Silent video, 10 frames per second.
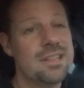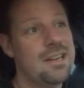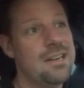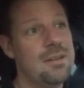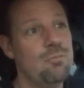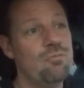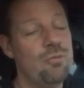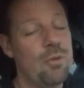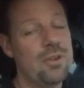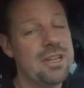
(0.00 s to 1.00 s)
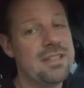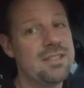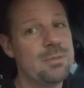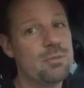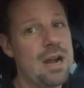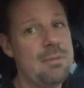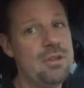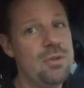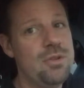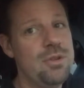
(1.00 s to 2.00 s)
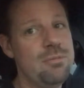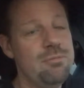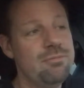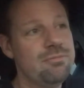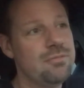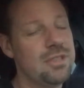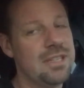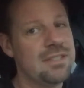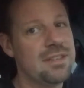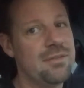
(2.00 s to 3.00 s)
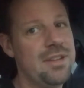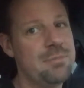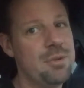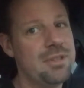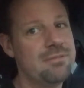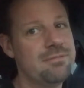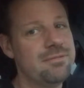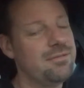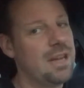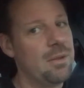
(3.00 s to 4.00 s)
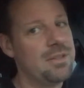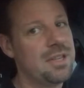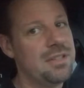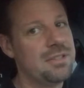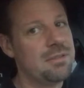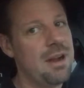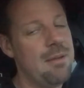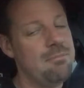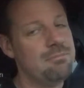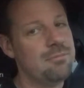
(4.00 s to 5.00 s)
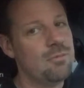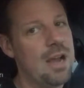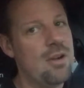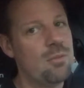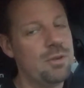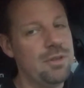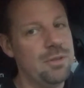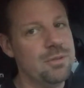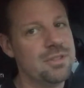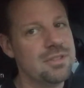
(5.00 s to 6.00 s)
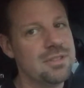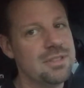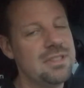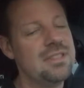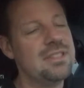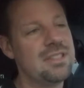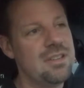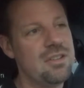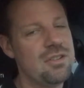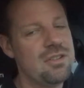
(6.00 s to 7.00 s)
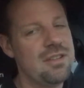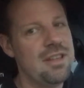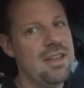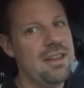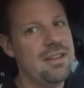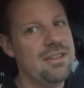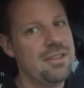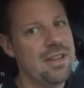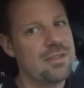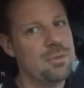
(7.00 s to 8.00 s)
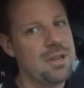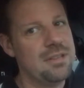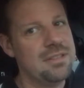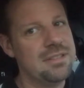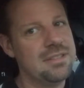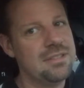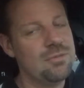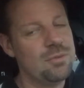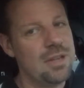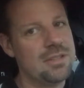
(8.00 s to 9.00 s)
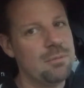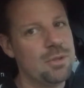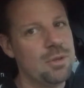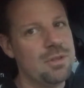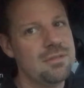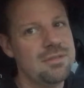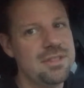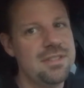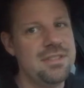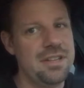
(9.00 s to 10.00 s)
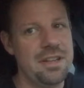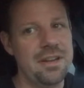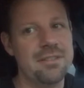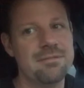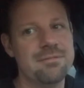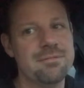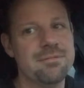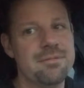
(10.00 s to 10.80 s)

don't forget to subscribe to YouTube, like us on Facebook, follow us on Instagram, Ride Home Reviews. And until next week, watch something cool. See you later.